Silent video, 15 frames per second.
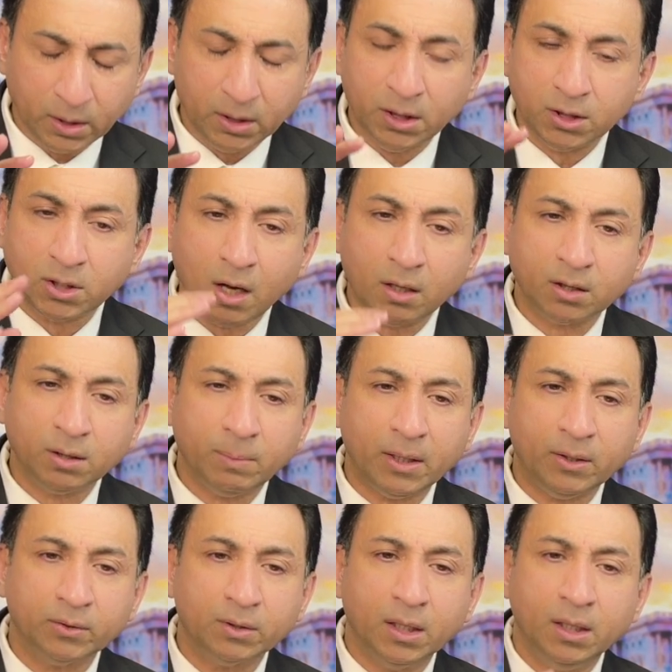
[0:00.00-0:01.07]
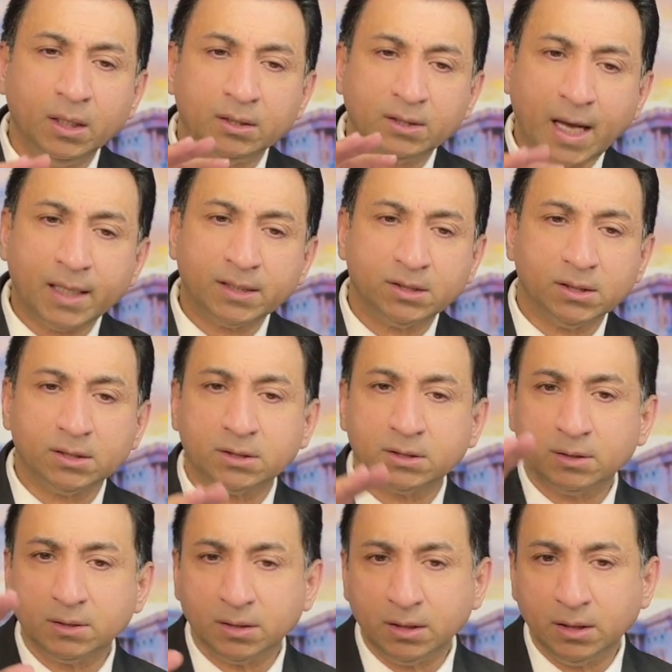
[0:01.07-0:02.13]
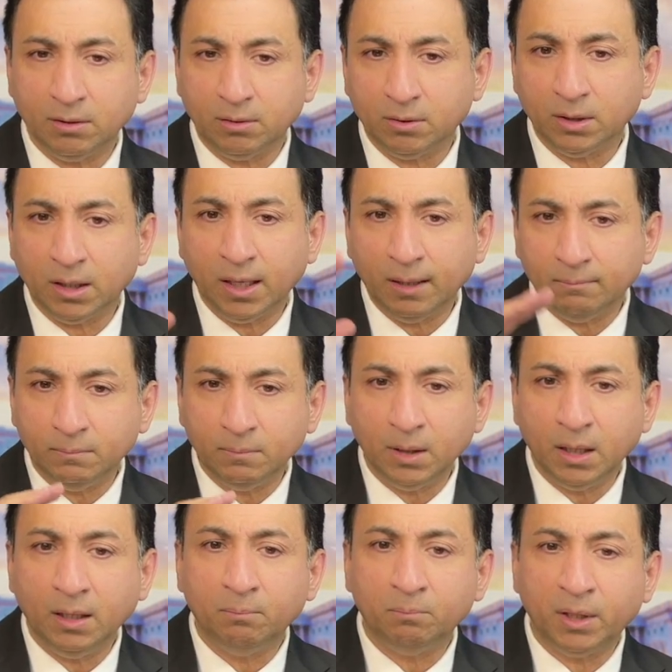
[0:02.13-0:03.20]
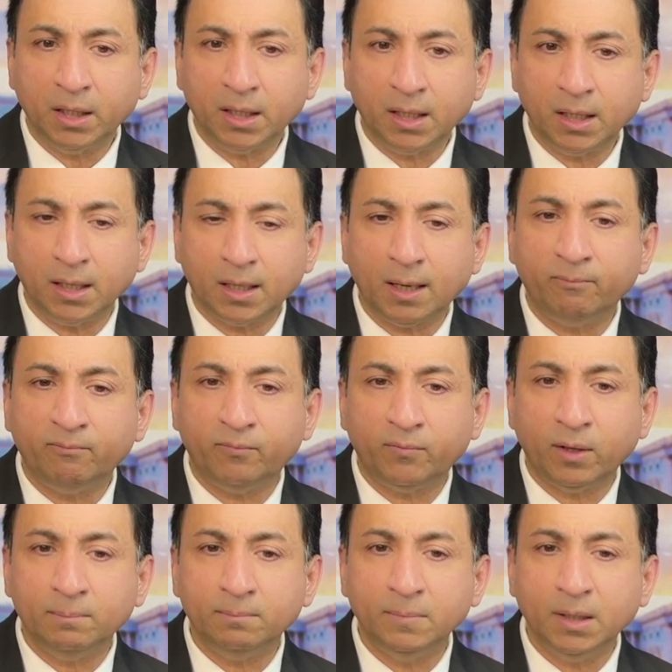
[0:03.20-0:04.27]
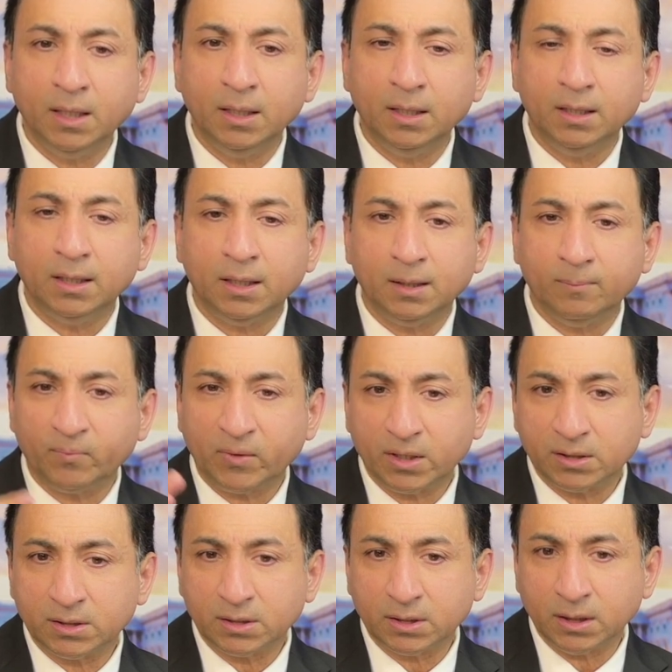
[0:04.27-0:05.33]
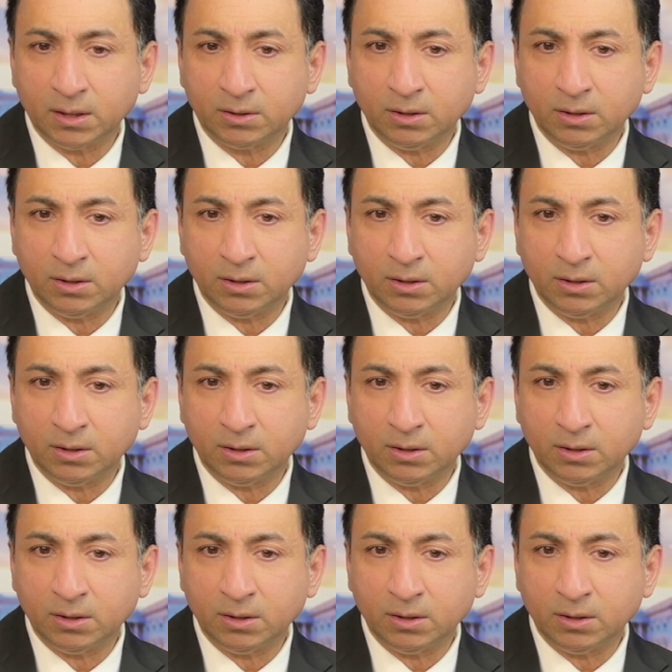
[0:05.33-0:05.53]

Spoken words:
he talked about taxes, him bringing it up from, because